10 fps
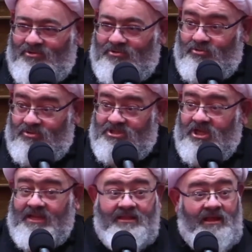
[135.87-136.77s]
To
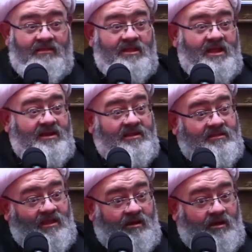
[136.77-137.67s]
recite the adhan and
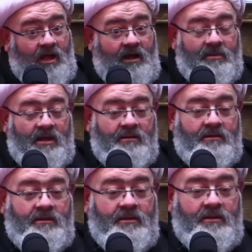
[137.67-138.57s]
the iqamah
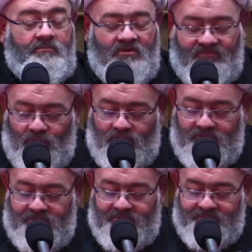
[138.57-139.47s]
before
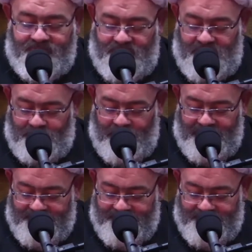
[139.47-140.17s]
the prayer.